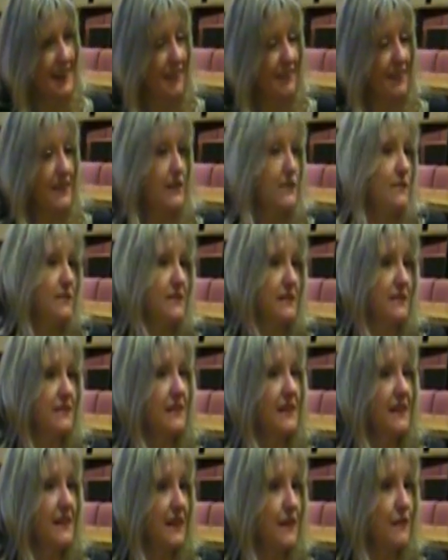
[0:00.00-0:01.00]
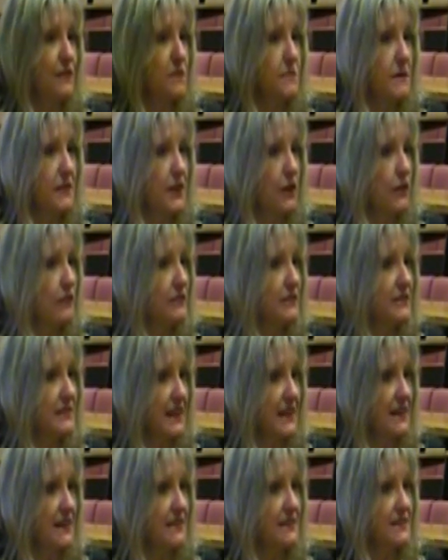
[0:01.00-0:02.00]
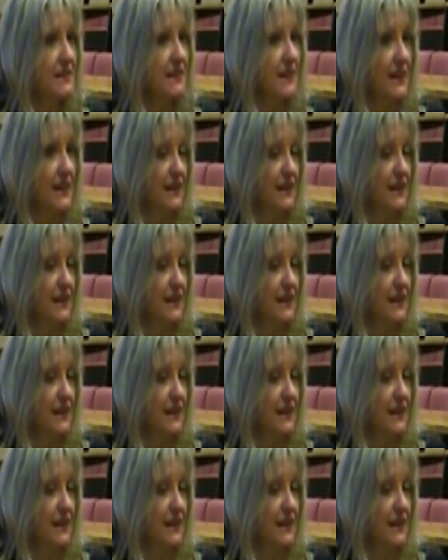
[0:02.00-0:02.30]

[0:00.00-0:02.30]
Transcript: Then you suddenly give them a novel test,